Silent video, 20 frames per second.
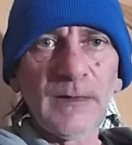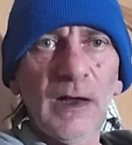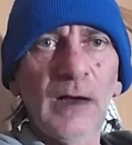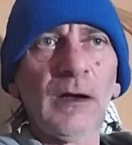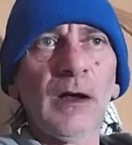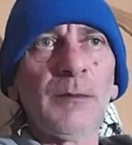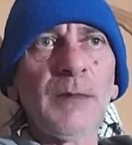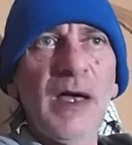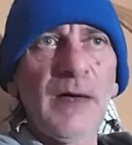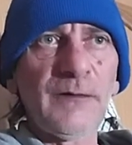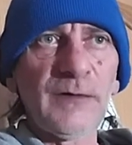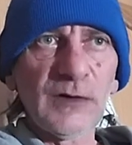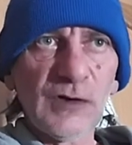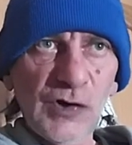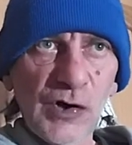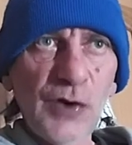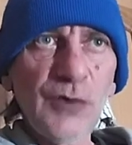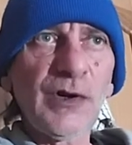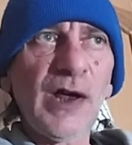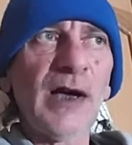And I met him for
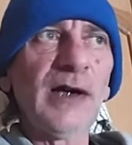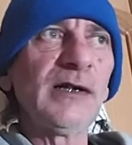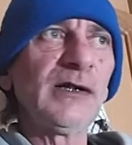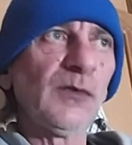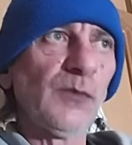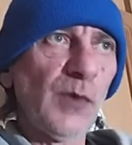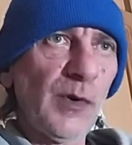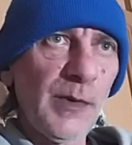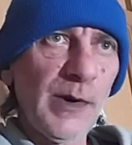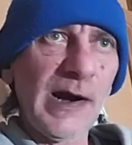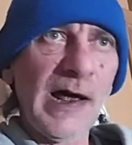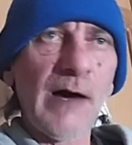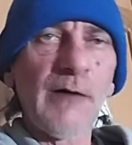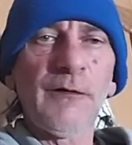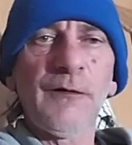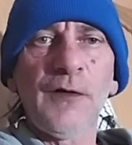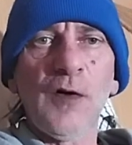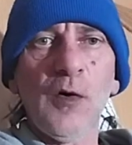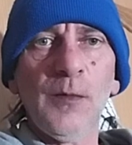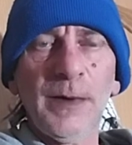2 days and we went
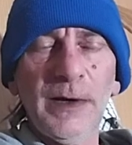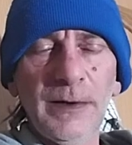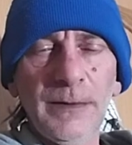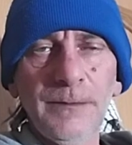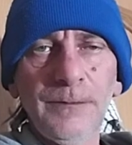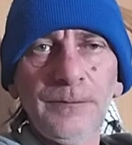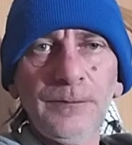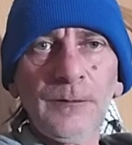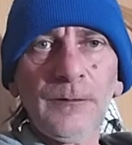out filming.